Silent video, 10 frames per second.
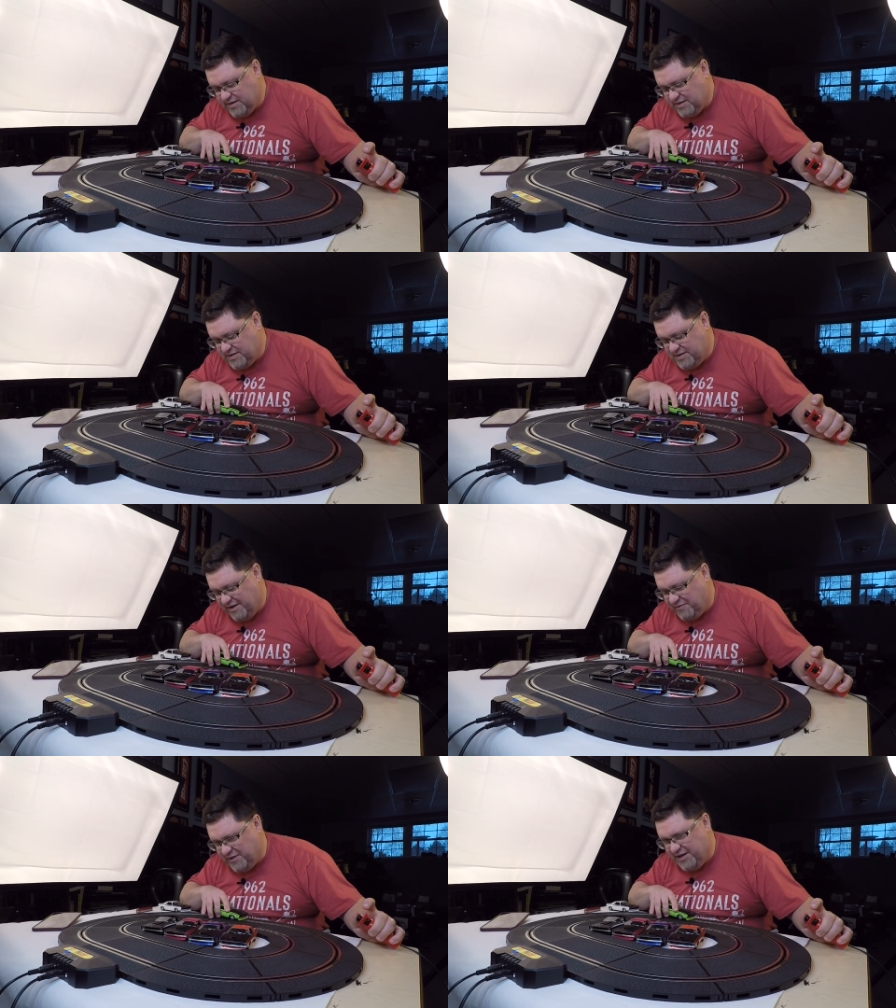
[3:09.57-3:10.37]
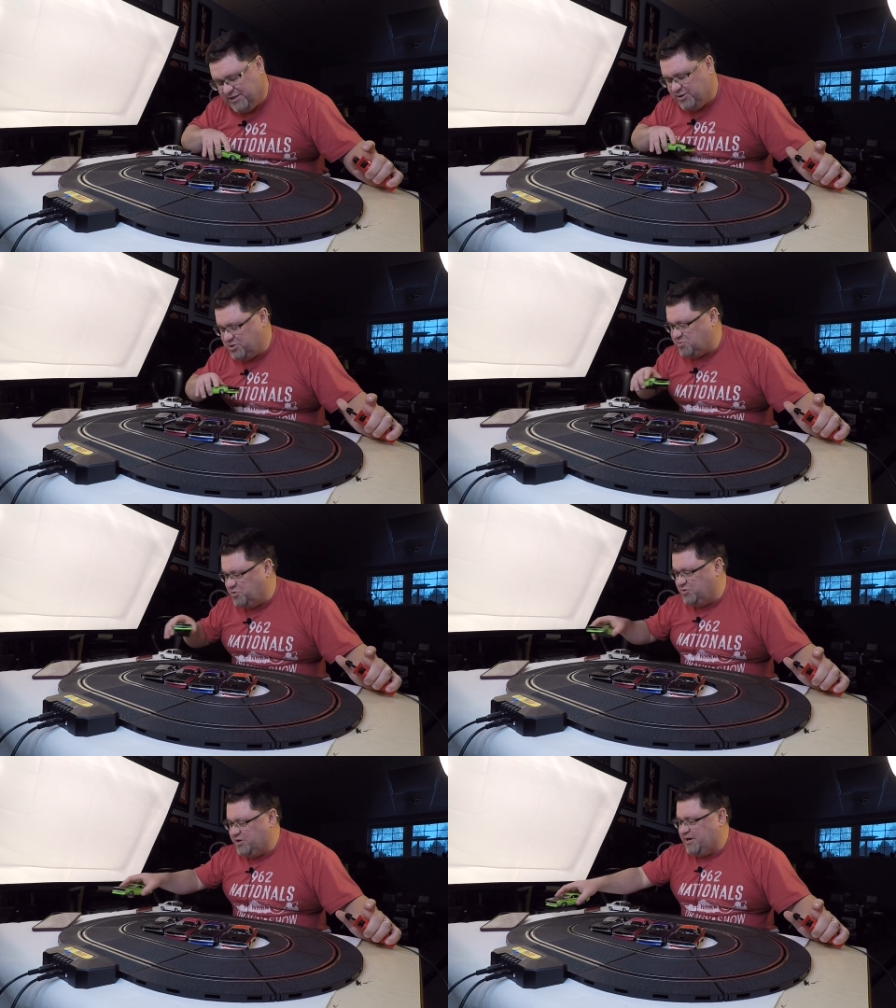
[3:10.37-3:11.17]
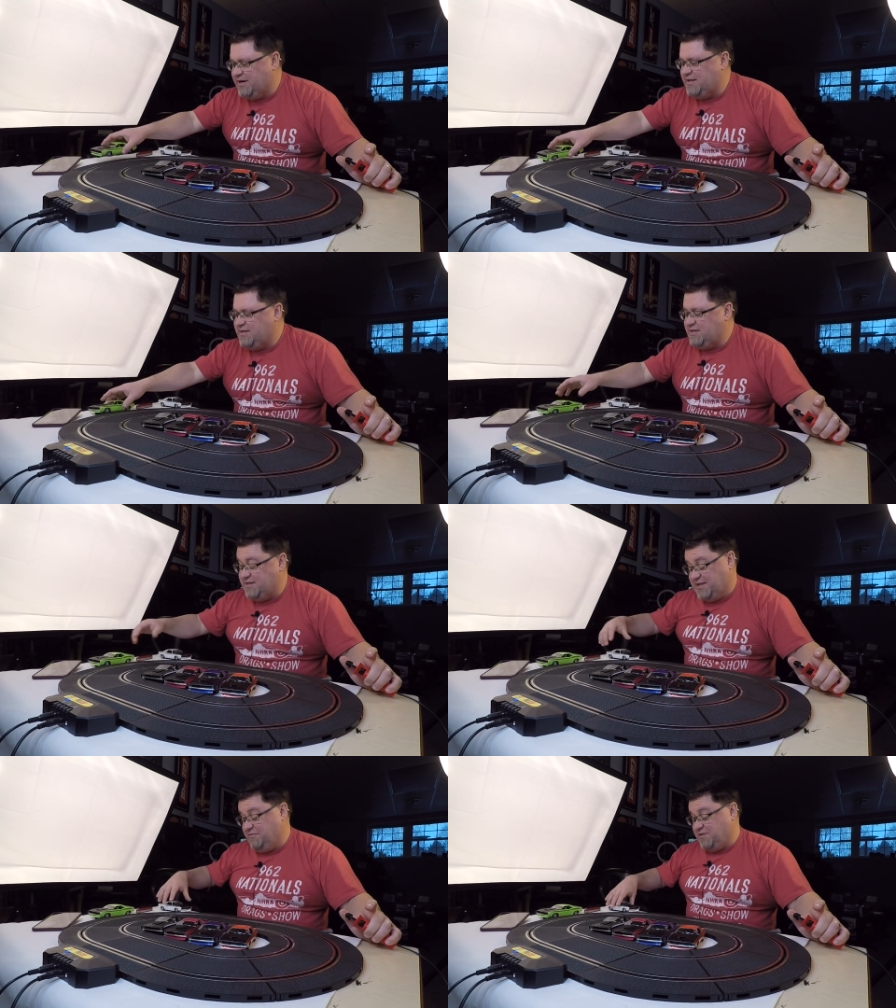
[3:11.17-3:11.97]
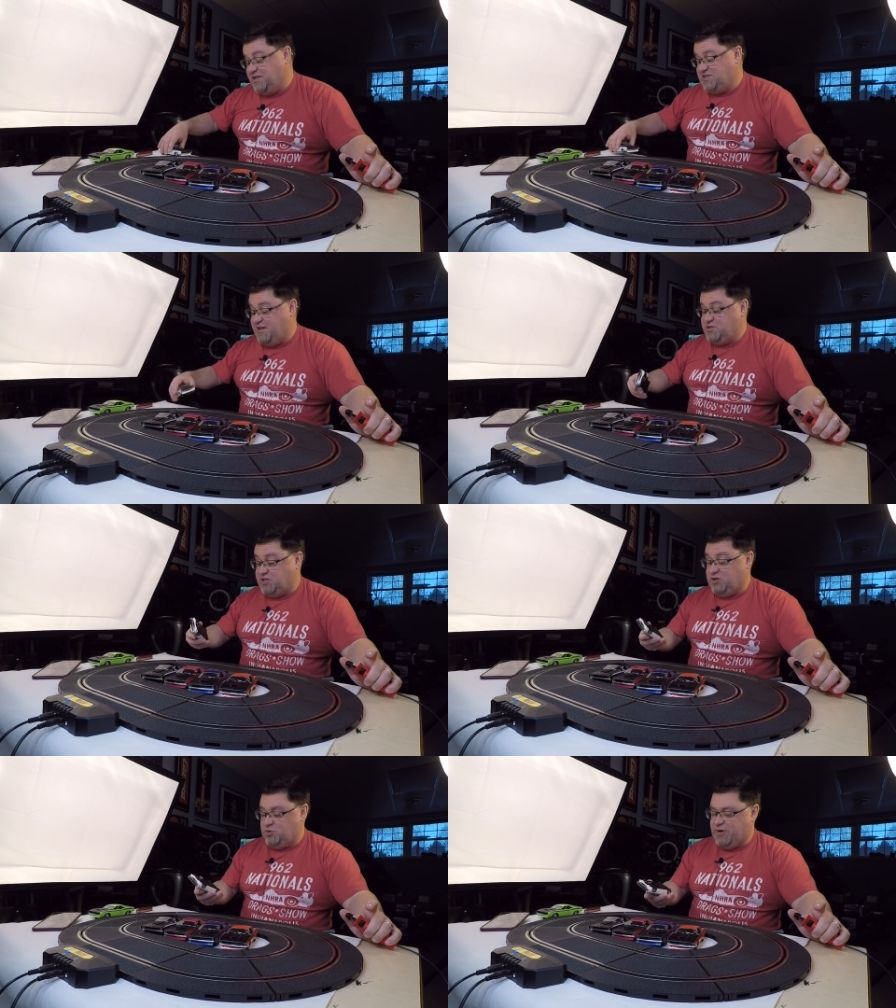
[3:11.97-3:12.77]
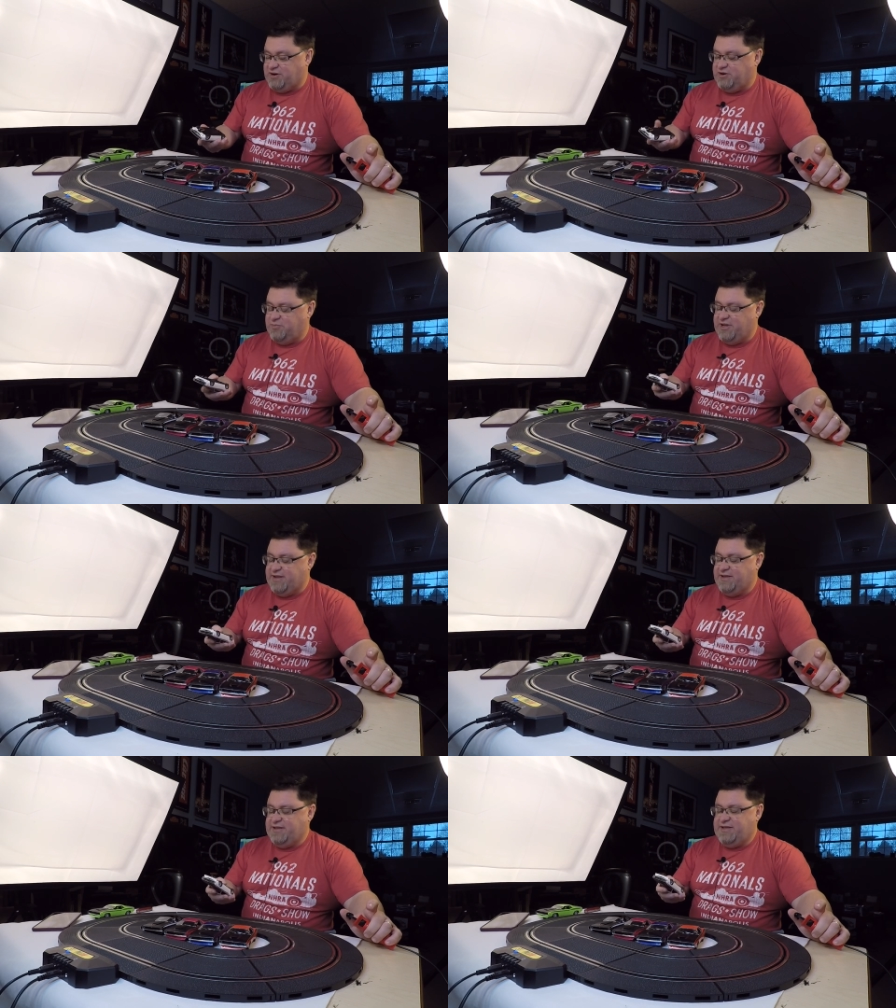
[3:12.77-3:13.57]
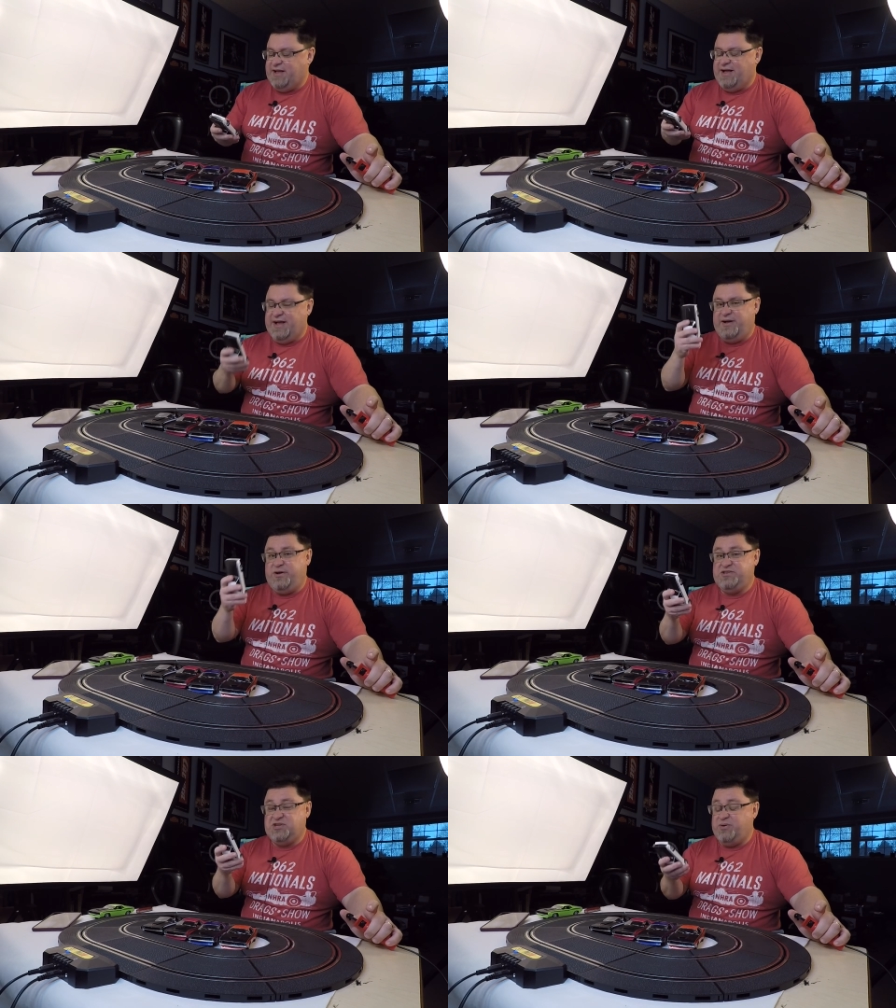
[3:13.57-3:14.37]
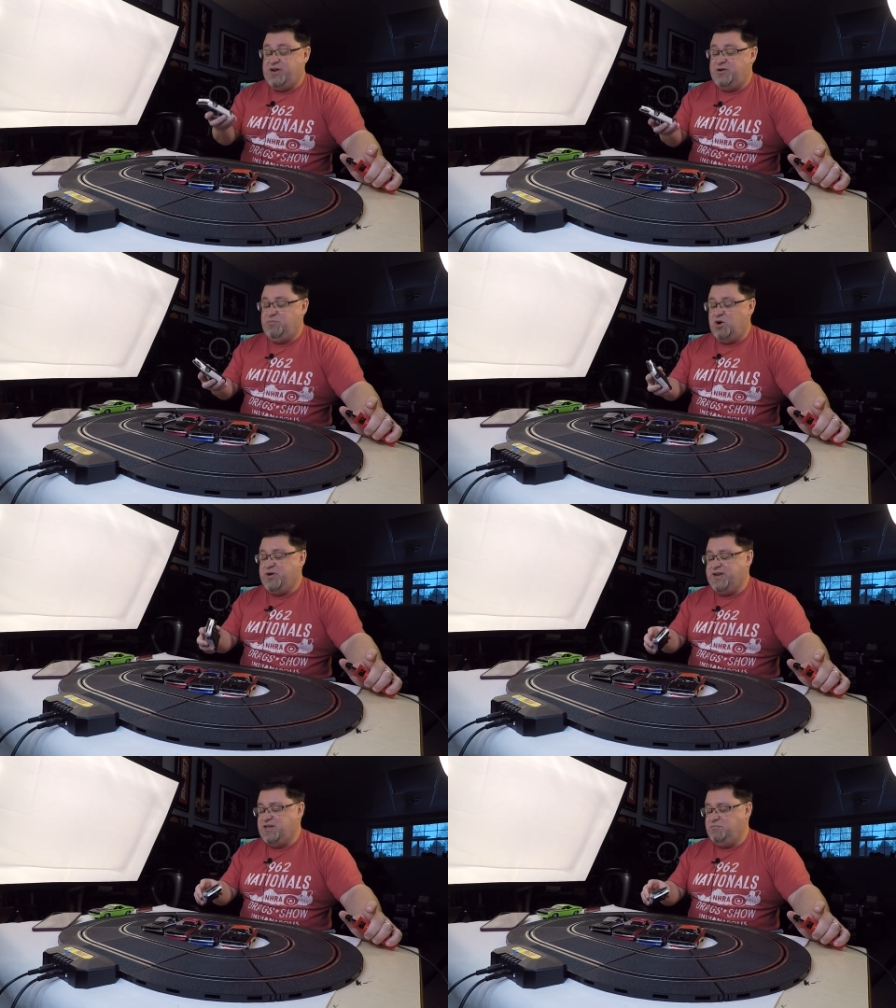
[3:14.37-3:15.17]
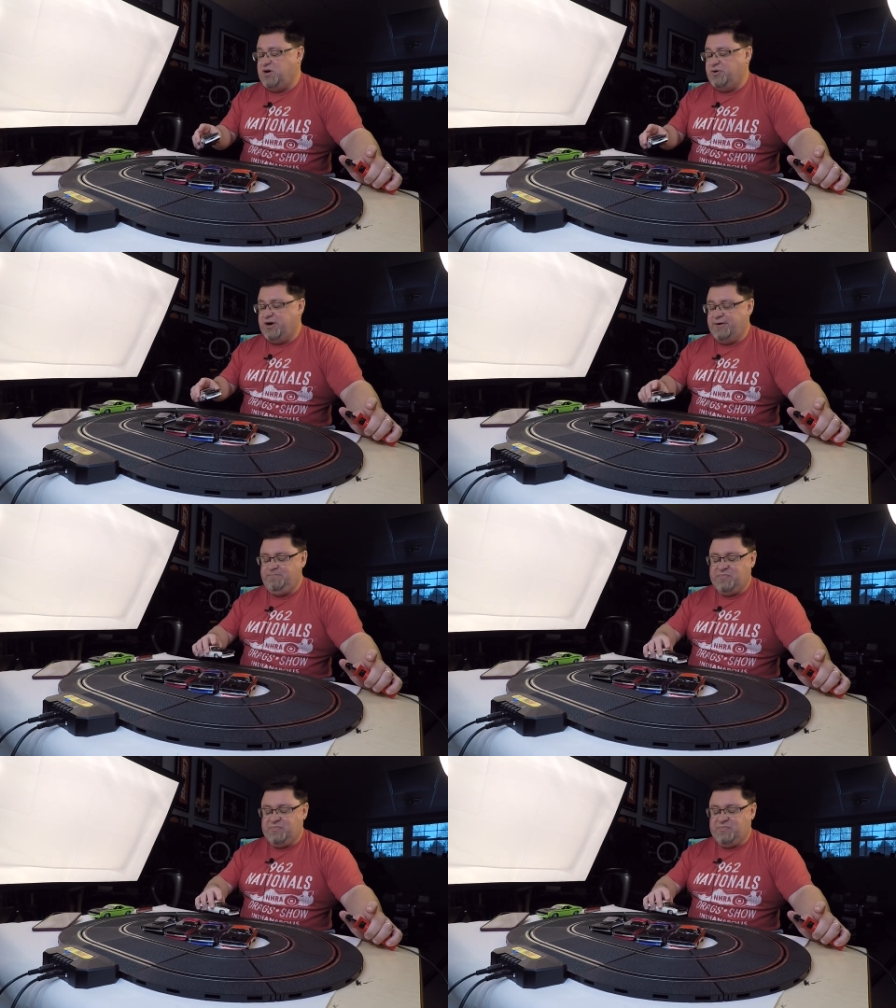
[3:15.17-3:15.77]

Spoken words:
Definitely a little smoother. Definitely sounds a little quicker to me. Also an unbroken end motor.